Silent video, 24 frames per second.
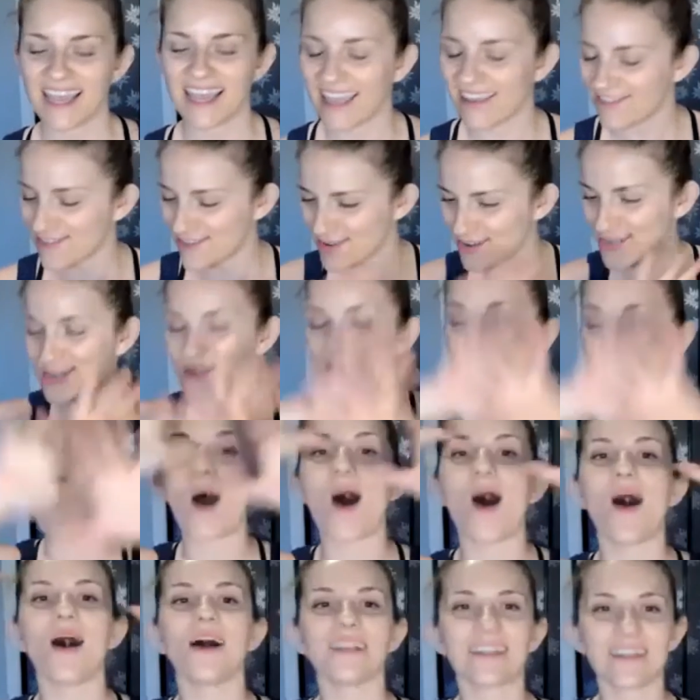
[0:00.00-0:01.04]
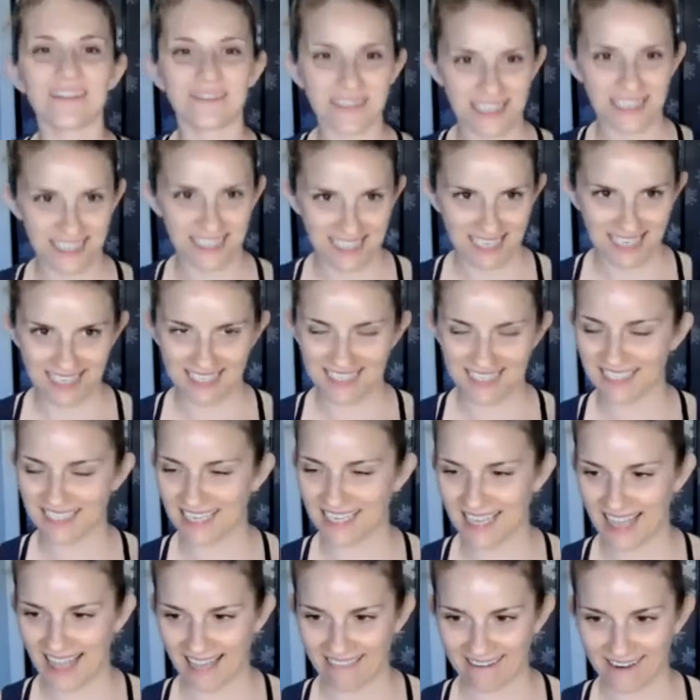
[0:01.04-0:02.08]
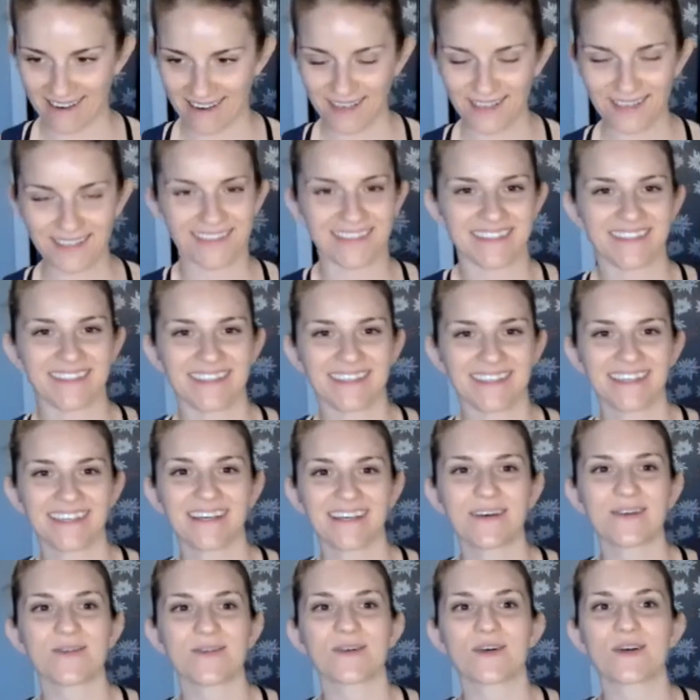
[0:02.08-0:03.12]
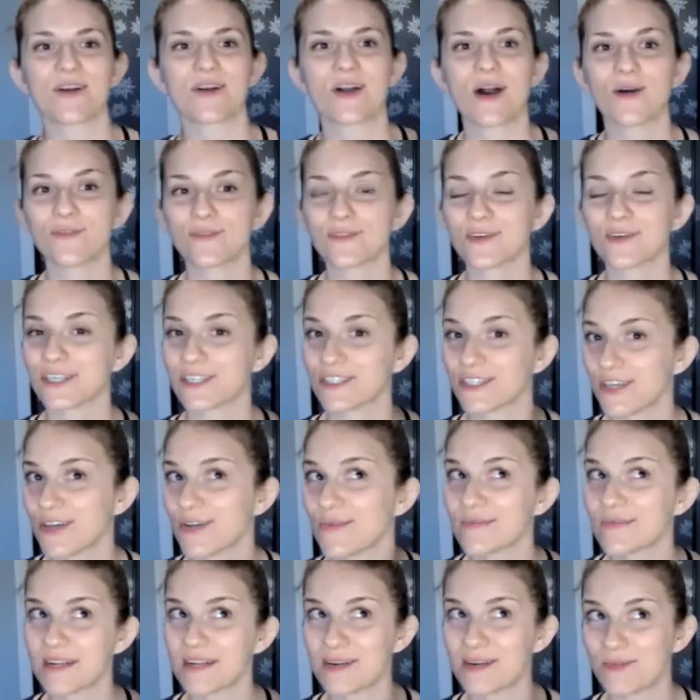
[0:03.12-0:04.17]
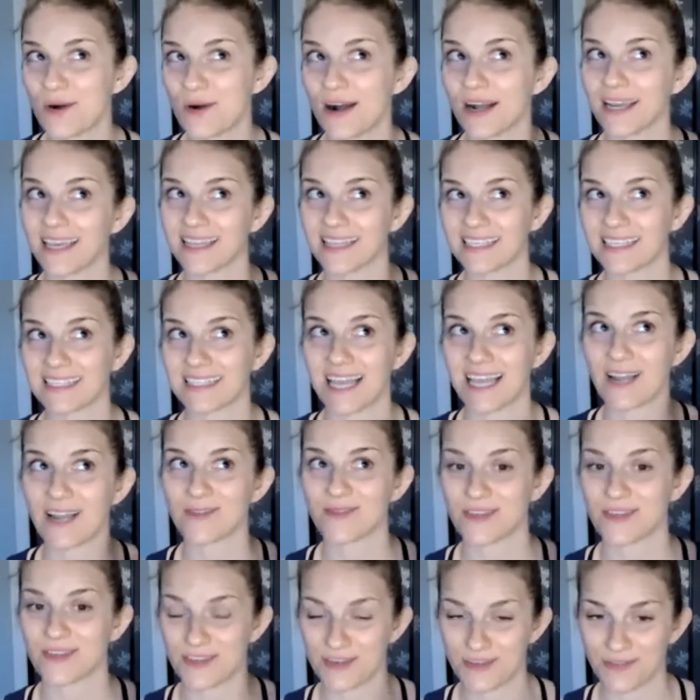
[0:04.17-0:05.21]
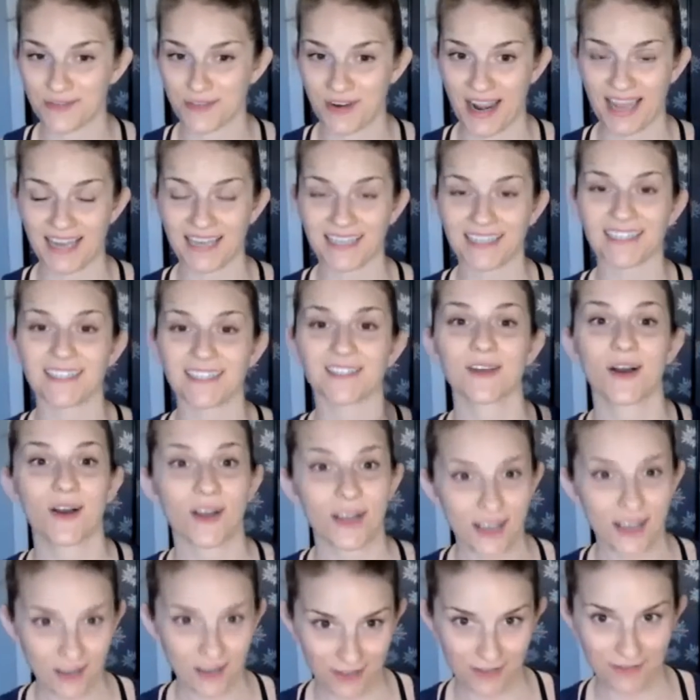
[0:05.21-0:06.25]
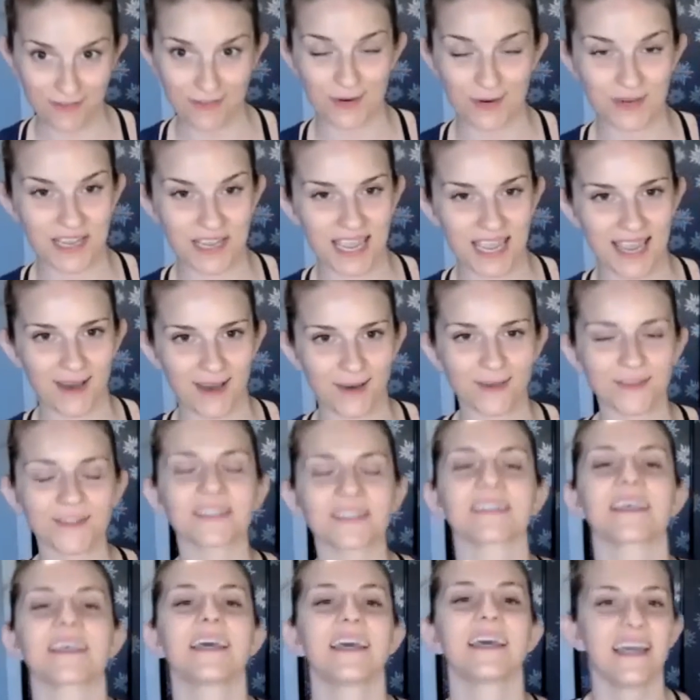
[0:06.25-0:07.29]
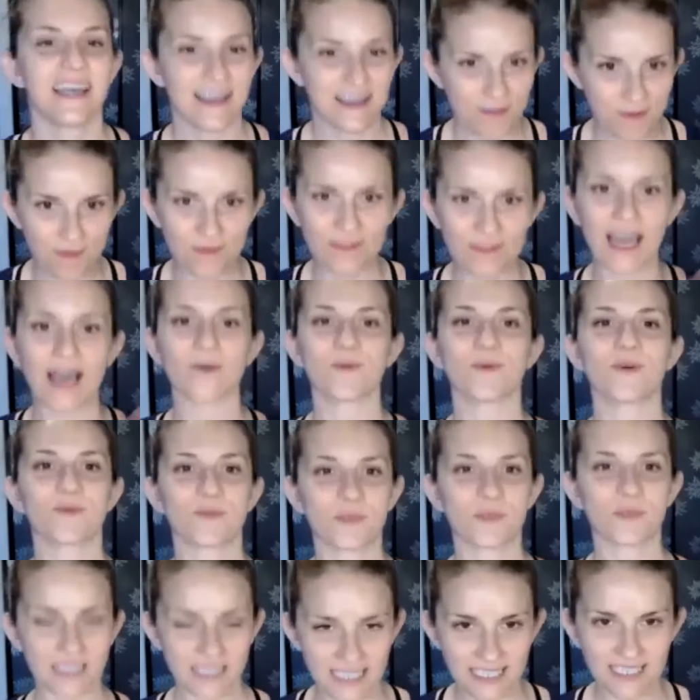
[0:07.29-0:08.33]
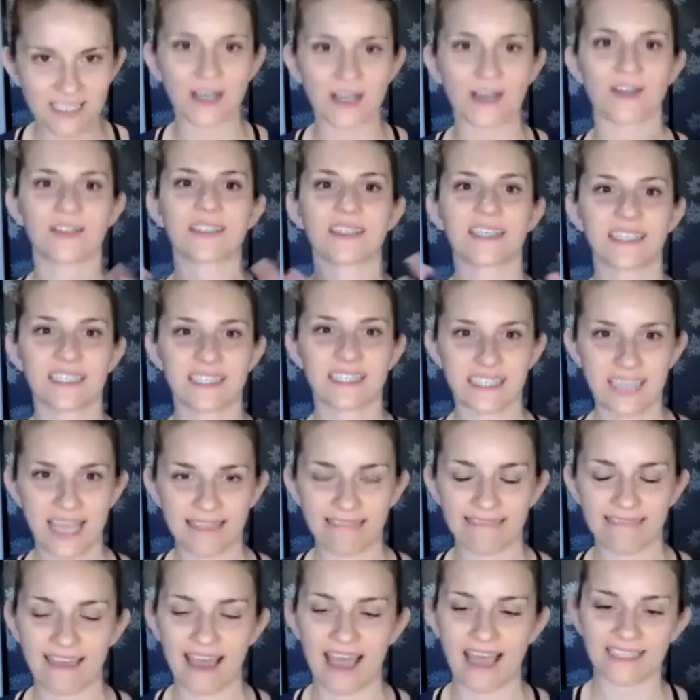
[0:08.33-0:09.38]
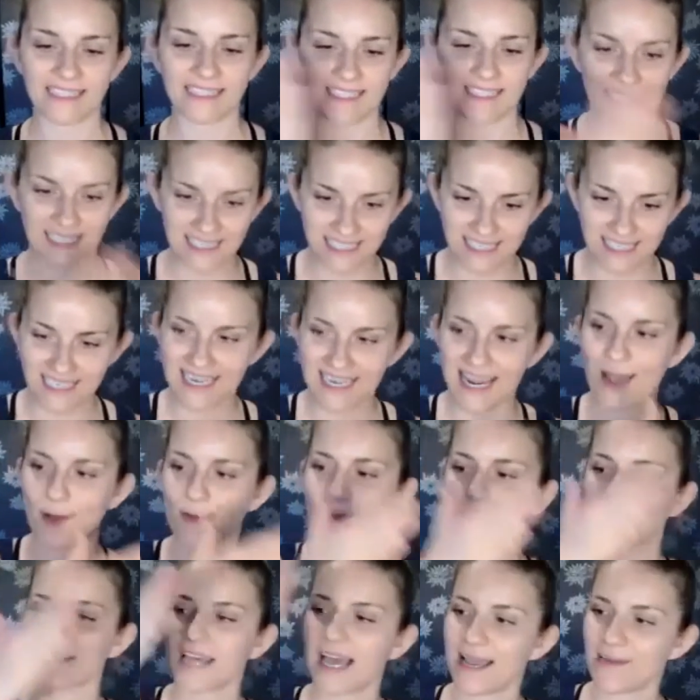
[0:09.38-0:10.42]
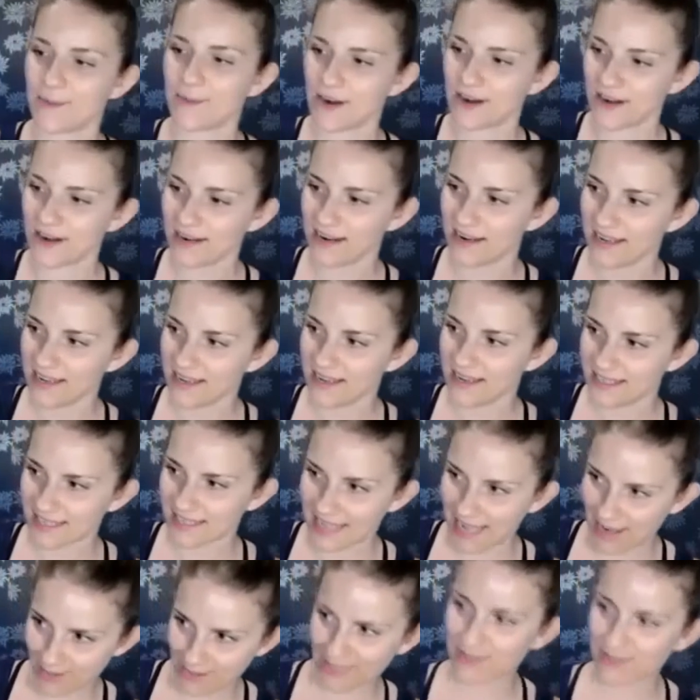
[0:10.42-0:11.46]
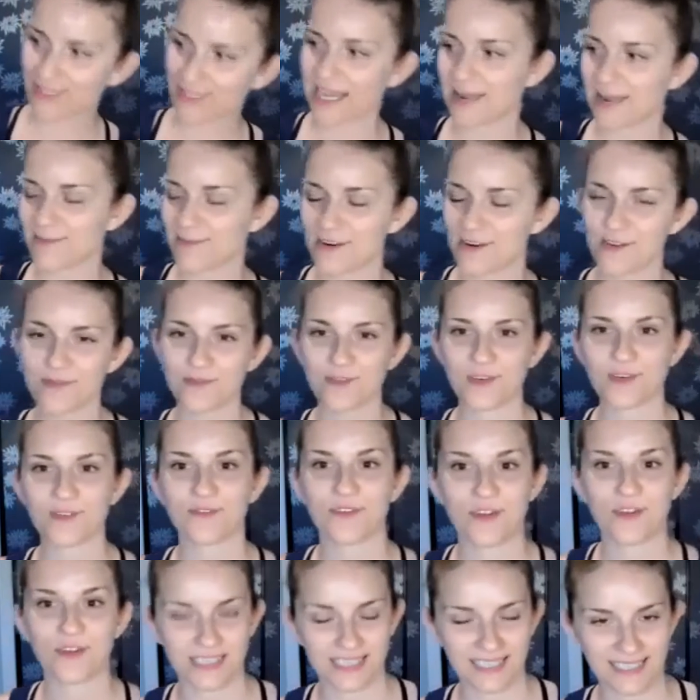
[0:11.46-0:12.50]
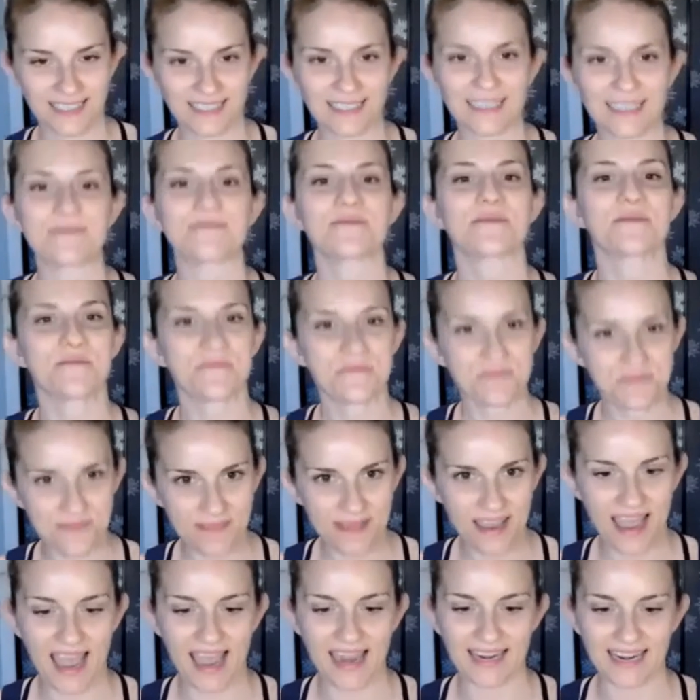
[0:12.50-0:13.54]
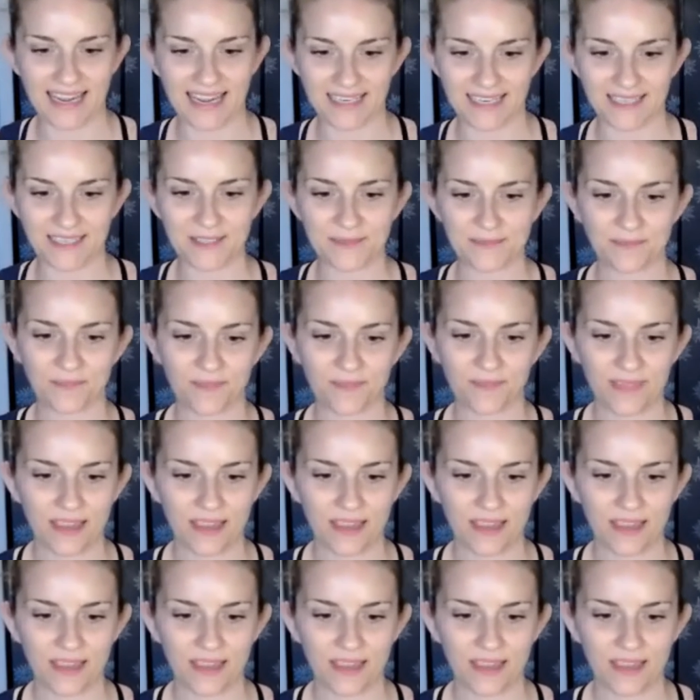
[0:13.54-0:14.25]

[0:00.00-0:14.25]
if you can do all of these things together go for a two minute walk in the sun with your friend talking on the phone counts that will really start to set that 16 hour timer countdown timer for falling asleep at night